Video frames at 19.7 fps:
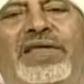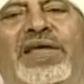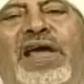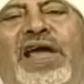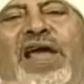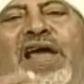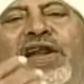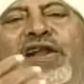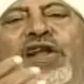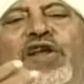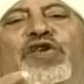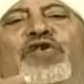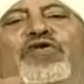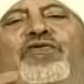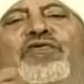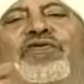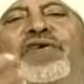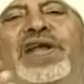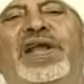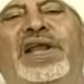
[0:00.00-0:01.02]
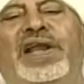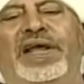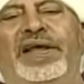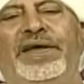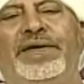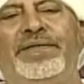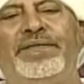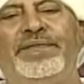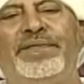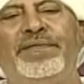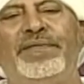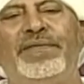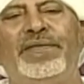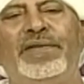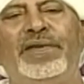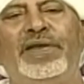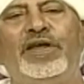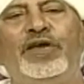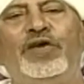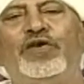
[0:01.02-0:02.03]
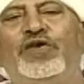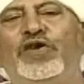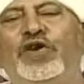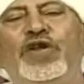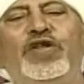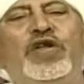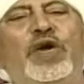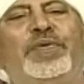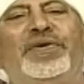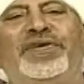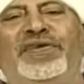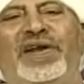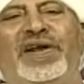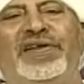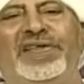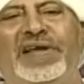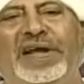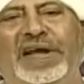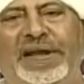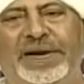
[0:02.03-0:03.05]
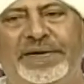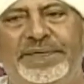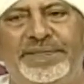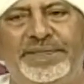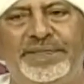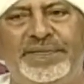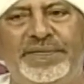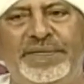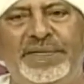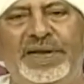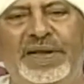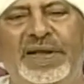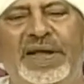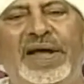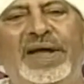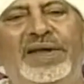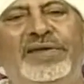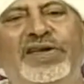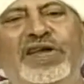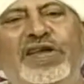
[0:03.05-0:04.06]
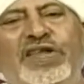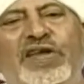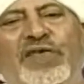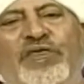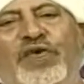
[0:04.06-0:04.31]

the air issues freely. You do not obstruct the air. This is the